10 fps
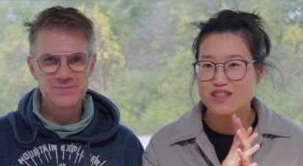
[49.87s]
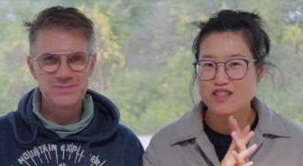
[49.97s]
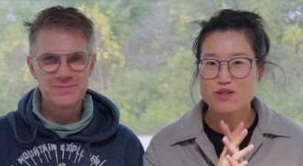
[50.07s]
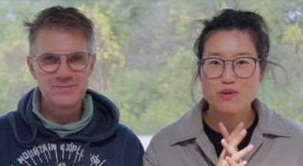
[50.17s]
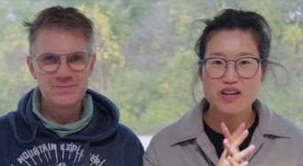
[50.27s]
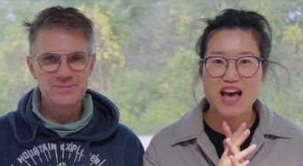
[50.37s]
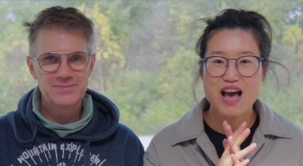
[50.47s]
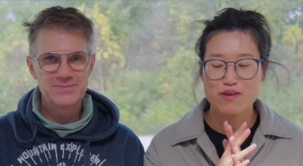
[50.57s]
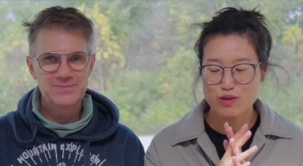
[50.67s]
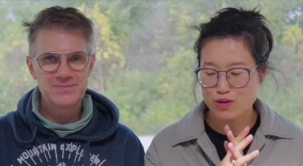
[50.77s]
Speaker 1: just want to
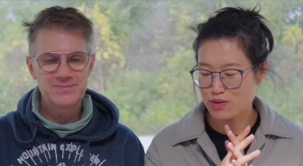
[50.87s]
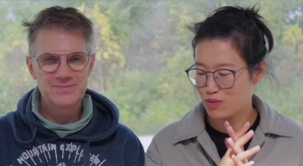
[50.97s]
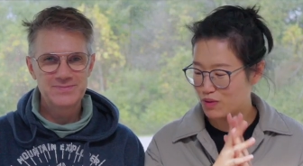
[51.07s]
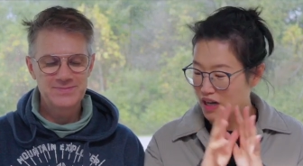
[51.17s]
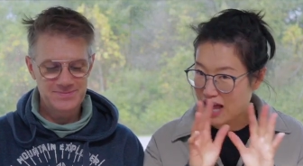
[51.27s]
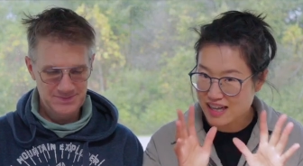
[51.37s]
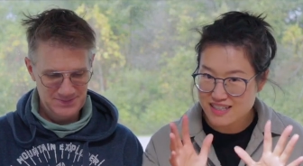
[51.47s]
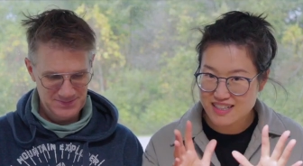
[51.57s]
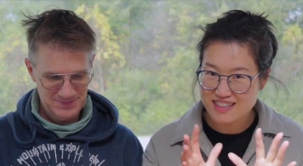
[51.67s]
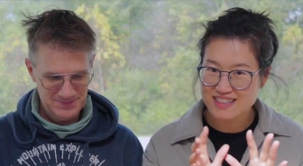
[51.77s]
have a
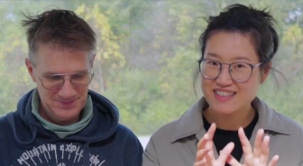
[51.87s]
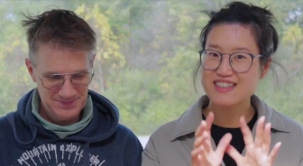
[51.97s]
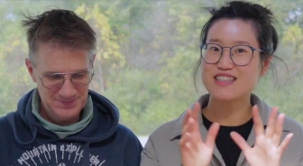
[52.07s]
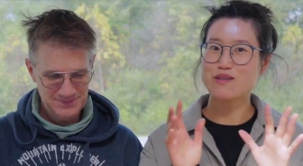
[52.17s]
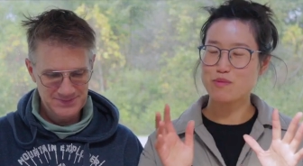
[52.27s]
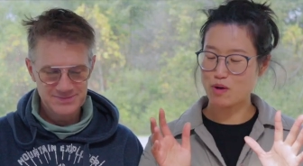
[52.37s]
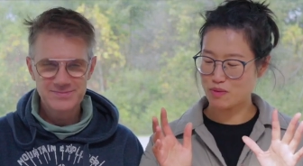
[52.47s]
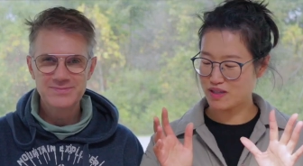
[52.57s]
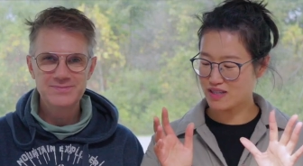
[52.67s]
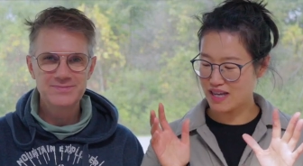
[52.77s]
relaxing tea
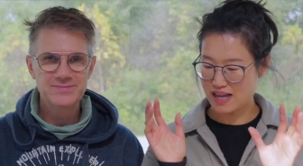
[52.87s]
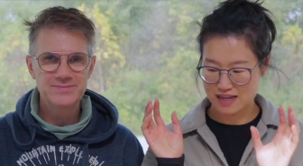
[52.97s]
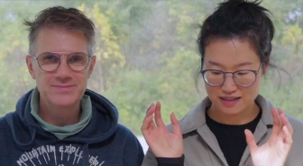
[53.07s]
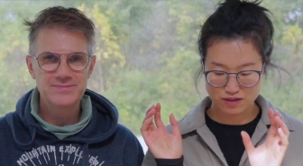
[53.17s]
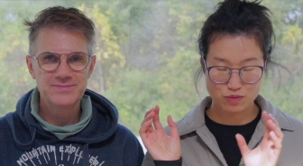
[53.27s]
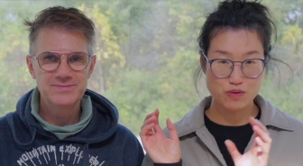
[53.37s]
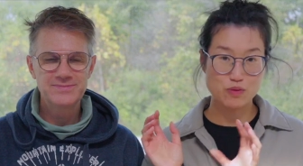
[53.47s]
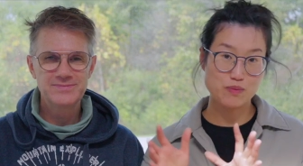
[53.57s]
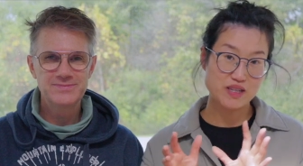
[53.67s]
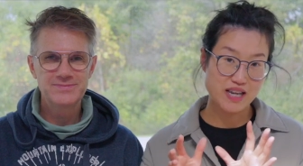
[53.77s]
moment and we
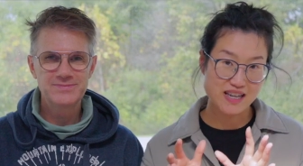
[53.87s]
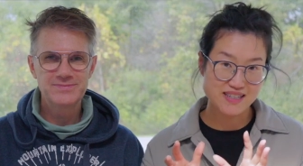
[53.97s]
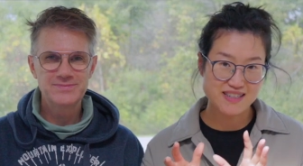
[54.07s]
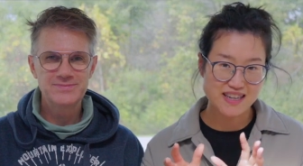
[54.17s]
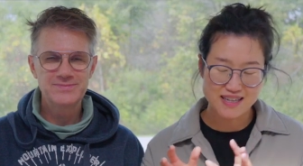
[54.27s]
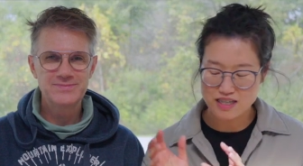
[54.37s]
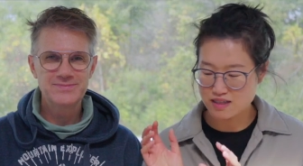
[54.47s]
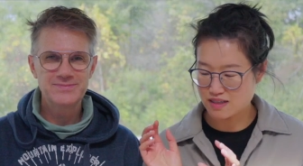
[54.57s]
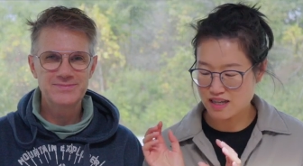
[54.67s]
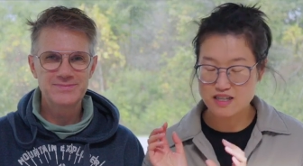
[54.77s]
will be tasting
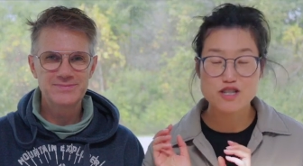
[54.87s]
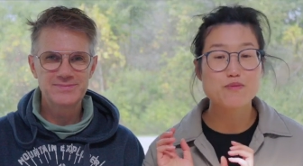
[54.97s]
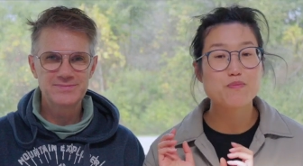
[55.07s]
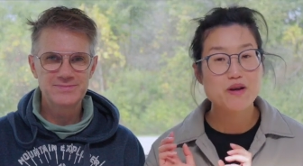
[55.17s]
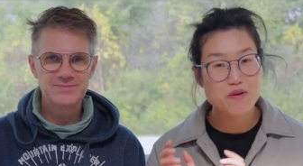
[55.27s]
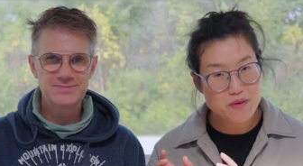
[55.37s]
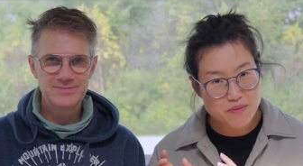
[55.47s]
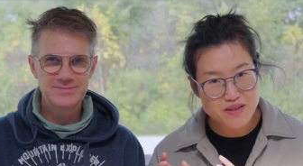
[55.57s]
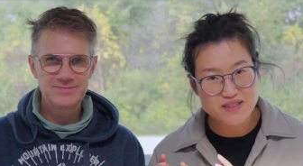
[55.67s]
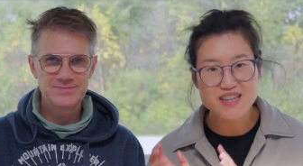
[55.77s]
an
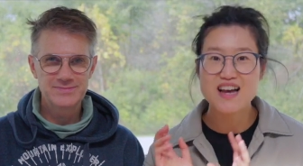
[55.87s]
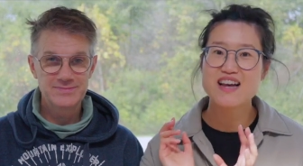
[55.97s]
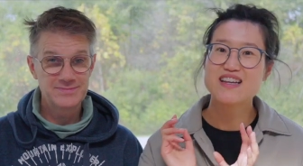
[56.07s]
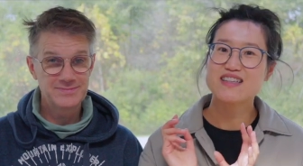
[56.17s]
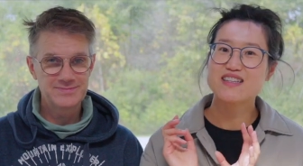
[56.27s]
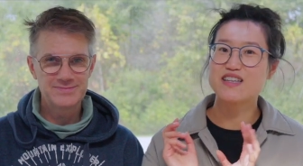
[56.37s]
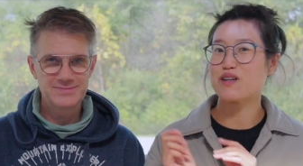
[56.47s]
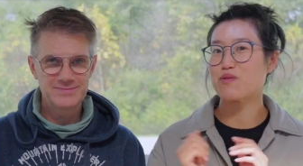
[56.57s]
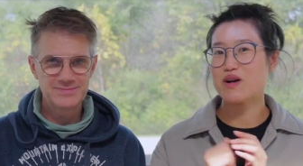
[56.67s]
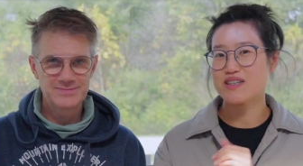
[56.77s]
experiment
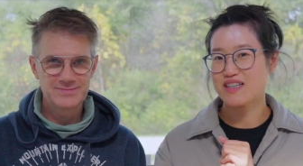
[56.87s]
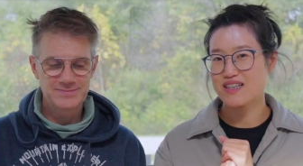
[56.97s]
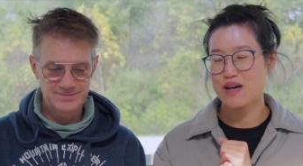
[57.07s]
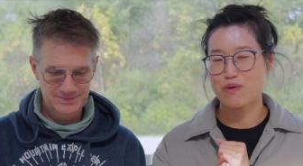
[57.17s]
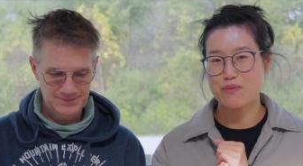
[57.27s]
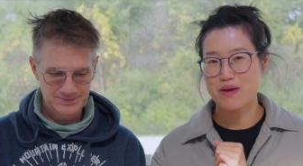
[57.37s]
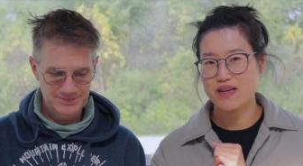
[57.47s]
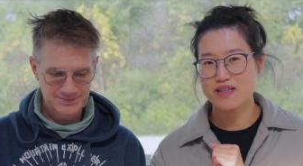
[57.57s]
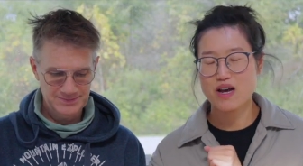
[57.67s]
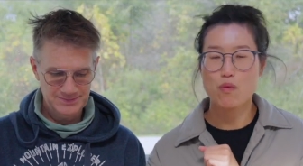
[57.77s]
Tie Guan Yin that we
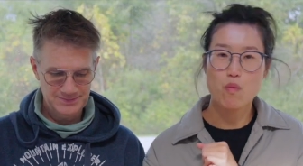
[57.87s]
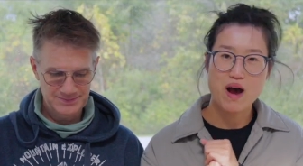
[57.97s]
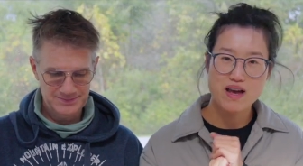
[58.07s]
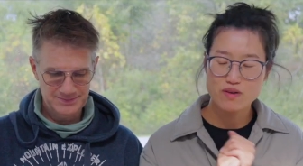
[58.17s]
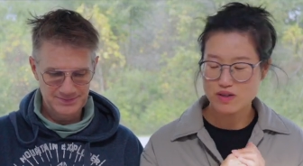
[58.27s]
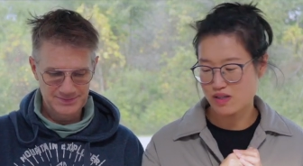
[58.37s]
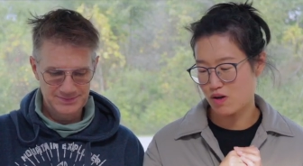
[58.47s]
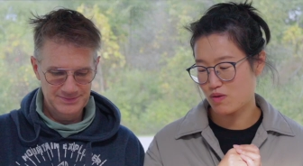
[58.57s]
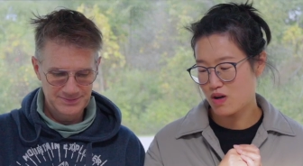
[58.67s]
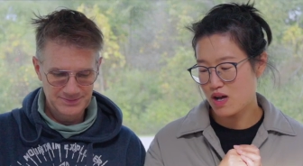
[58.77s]
made a while mm.
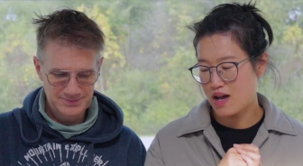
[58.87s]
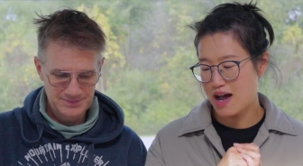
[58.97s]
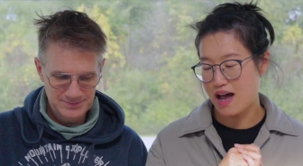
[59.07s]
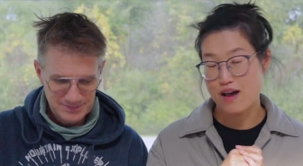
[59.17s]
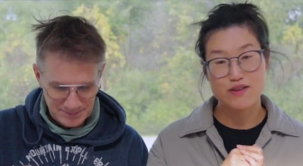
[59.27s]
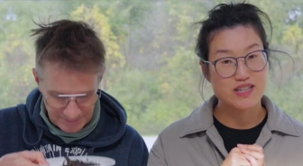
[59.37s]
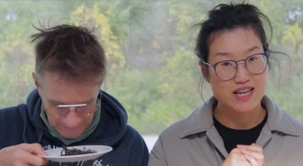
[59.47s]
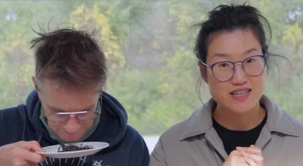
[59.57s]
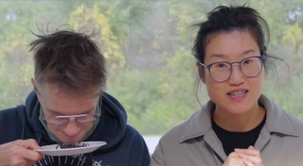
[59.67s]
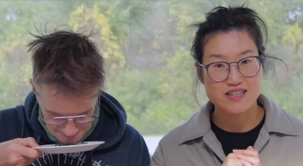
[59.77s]
ago. I haven't
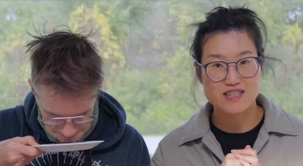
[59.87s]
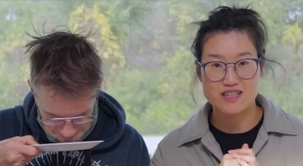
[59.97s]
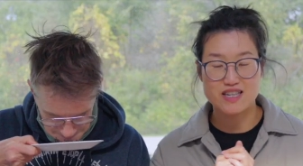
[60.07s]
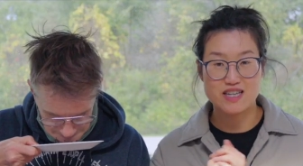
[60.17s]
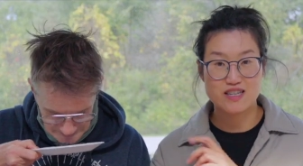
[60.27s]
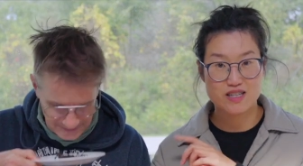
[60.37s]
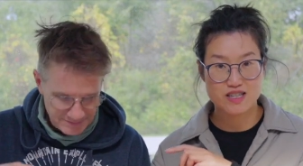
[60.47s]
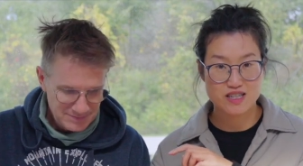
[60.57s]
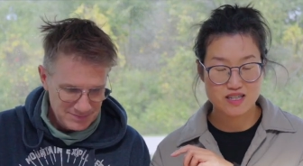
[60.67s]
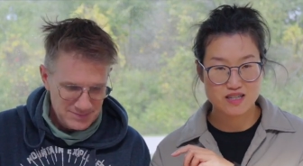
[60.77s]
tasted
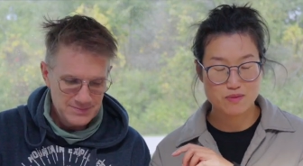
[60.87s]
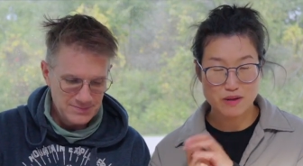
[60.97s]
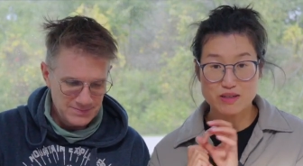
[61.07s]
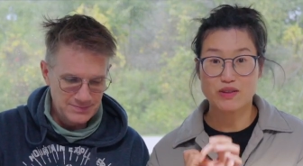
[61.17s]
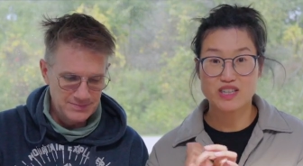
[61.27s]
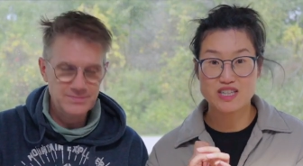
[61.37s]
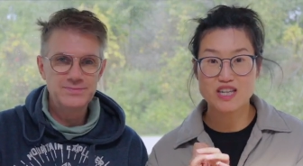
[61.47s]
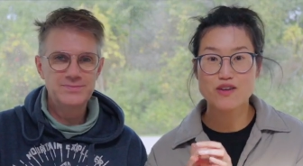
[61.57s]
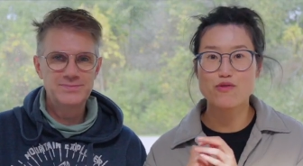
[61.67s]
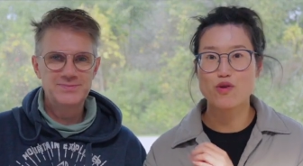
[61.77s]
this specific mm.
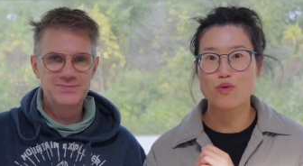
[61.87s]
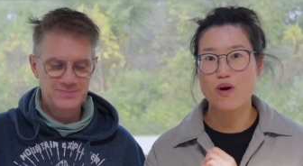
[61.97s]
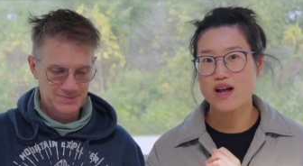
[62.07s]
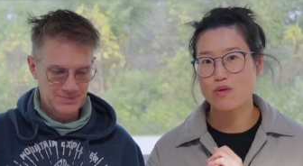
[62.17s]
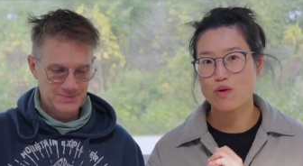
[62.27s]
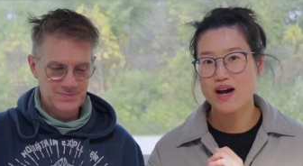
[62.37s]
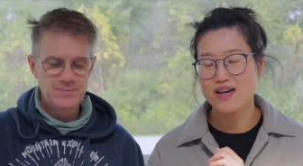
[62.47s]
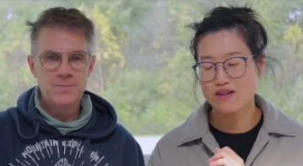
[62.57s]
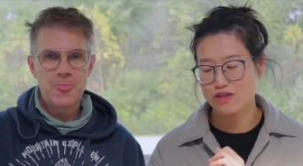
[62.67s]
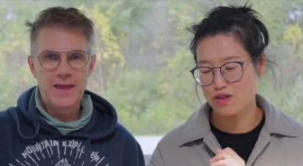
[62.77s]
tea for quite a
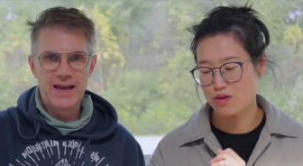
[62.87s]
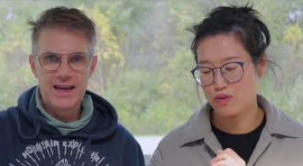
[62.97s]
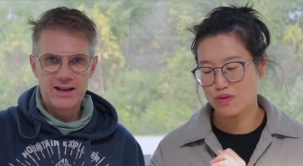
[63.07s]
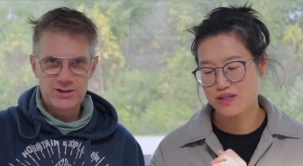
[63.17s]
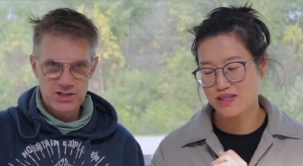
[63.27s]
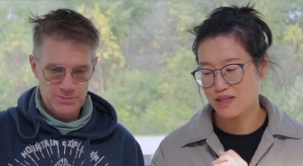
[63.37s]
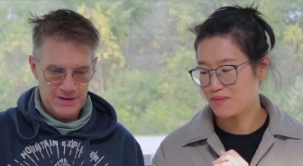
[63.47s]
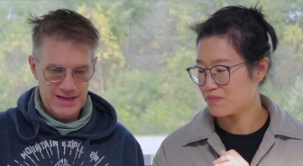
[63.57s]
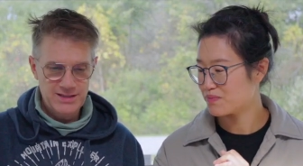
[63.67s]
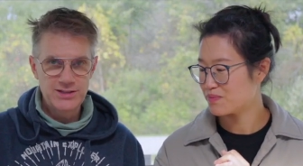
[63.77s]
while, so and we'll I'll see.
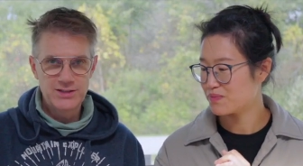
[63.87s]
explain